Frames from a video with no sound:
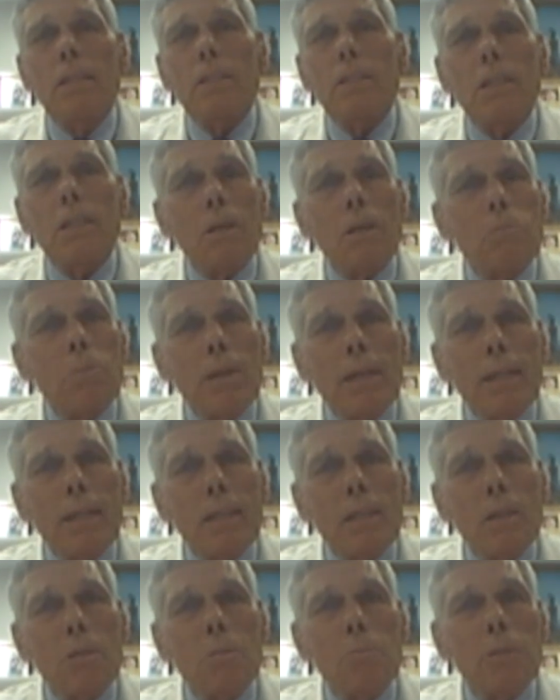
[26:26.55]
is not
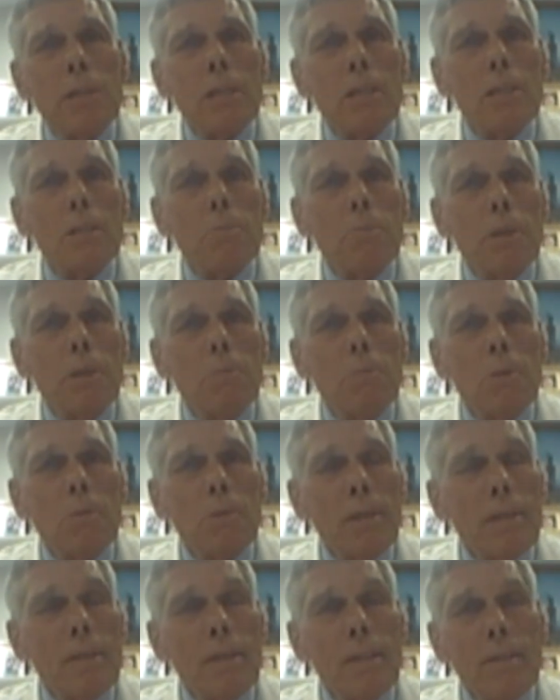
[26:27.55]
practical because people
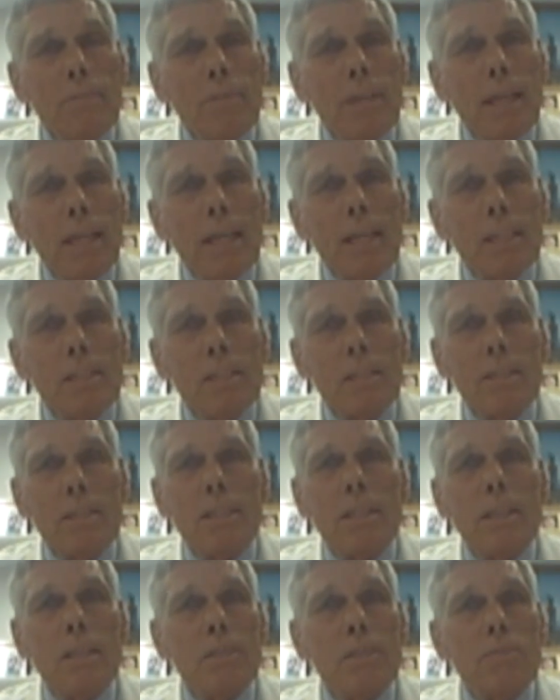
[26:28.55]
run out of
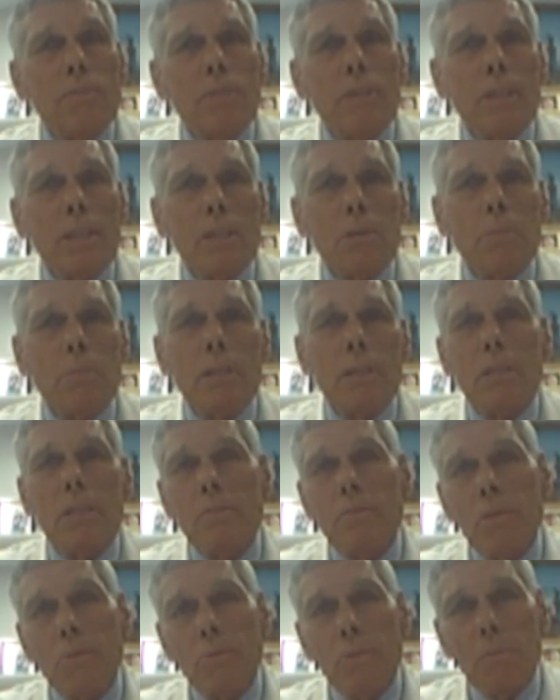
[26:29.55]
gases, and it's very
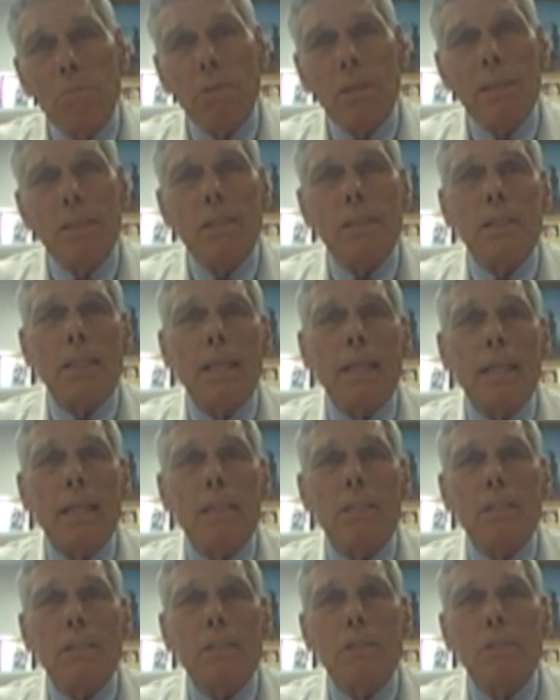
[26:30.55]
expensive to replace the
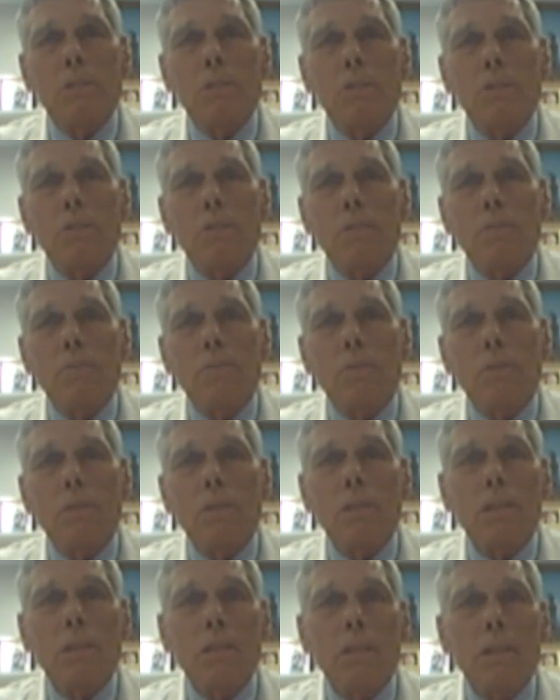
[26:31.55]
gases and so forth.
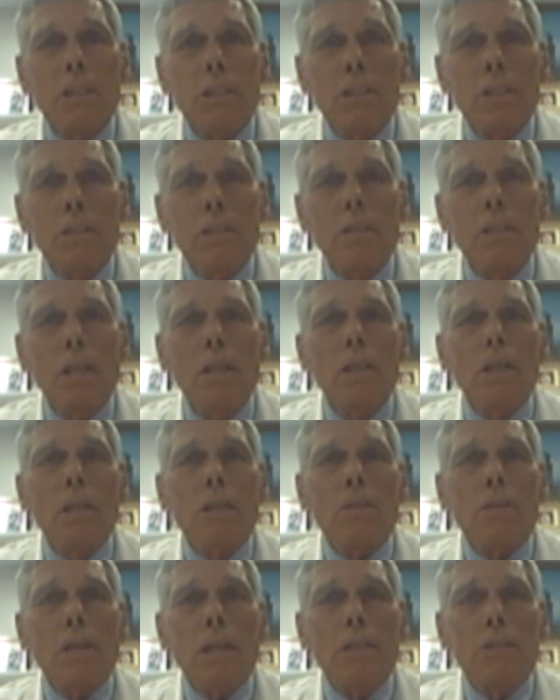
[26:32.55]
In addition,
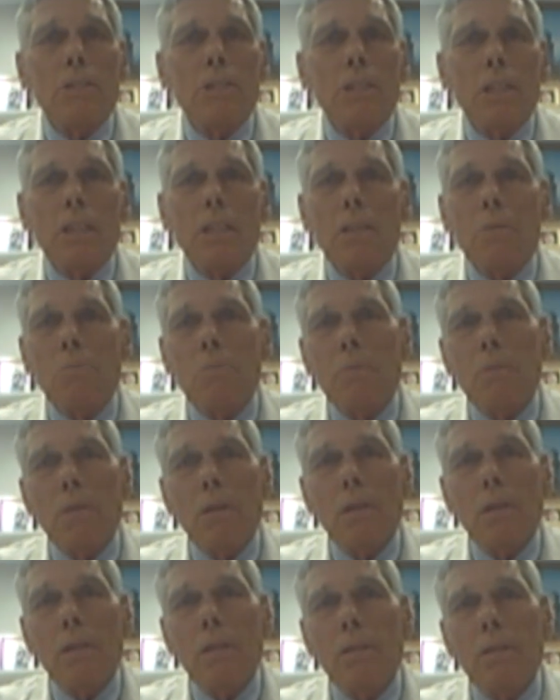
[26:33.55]
cryogenic
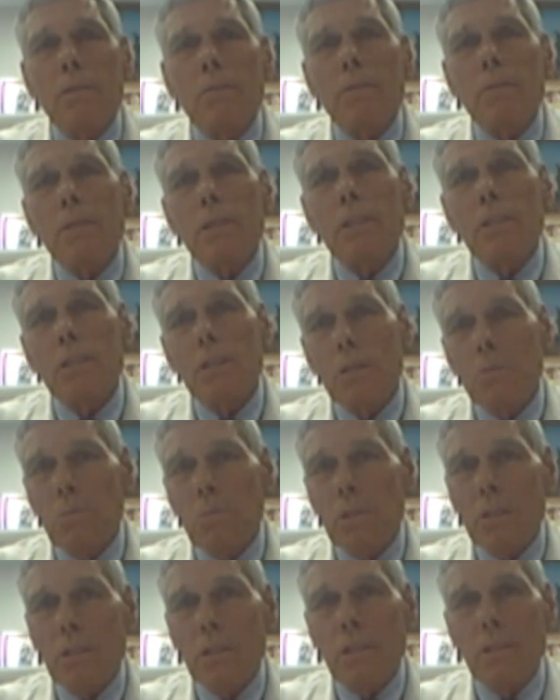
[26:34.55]

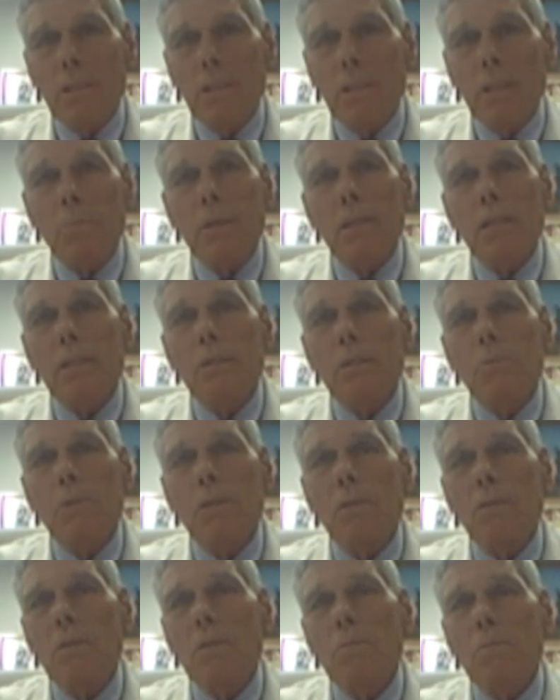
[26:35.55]
instruments typically
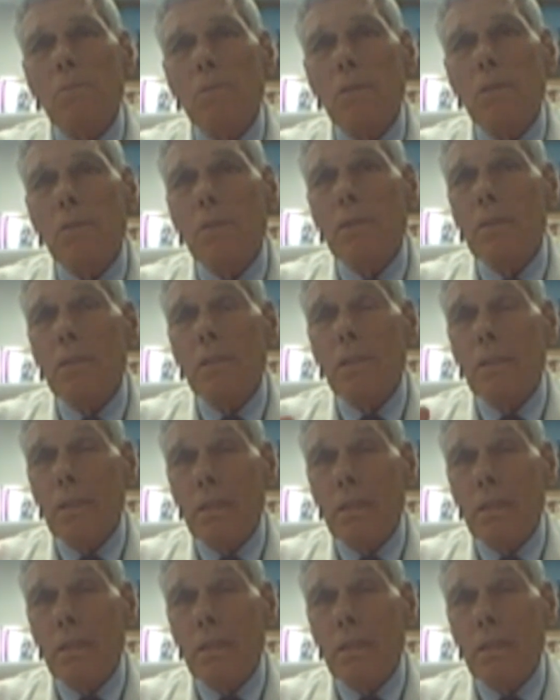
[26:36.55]
will